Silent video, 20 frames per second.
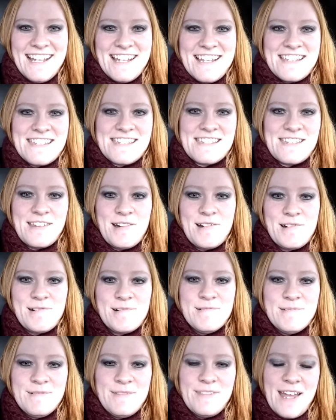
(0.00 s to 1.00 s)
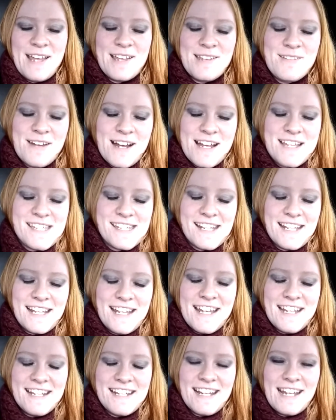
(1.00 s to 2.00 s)
So thank you guys
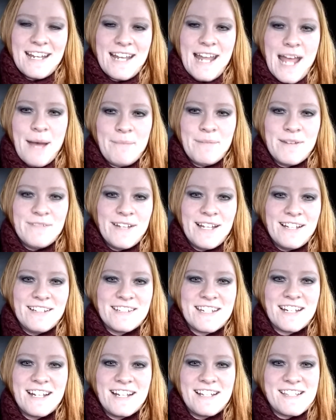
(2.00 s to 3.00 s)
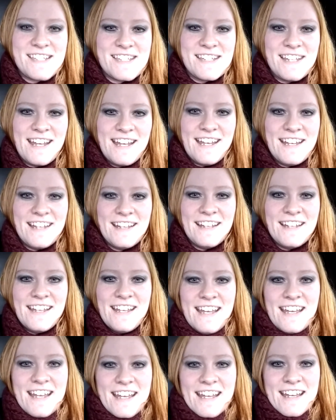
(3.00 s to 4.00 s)
again and happy Valentine's Day.
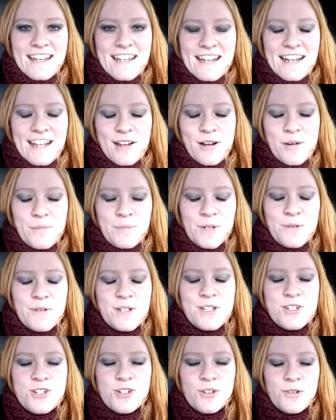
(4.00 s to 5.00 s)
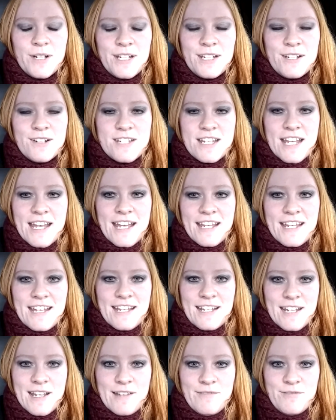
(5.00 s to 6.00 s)
I hope you enjoy your day
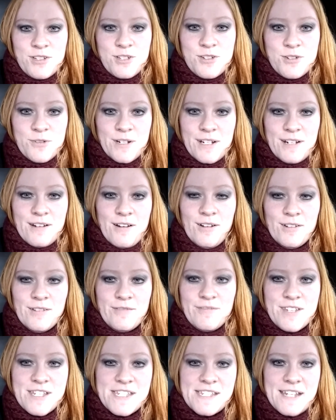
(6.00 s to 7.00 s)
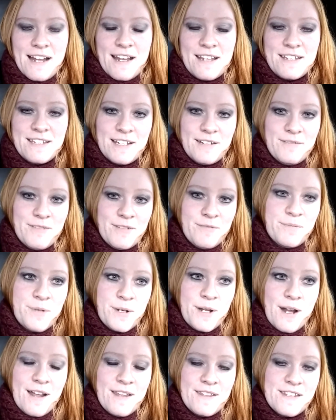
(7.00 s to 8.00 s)
and have enjoyed all of this content we've
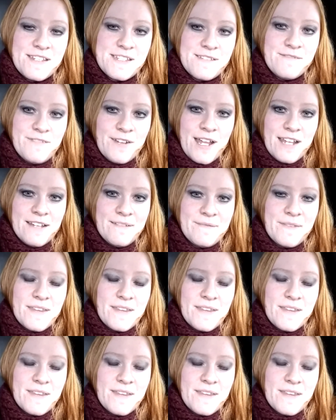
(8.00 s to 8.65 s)
put on this event.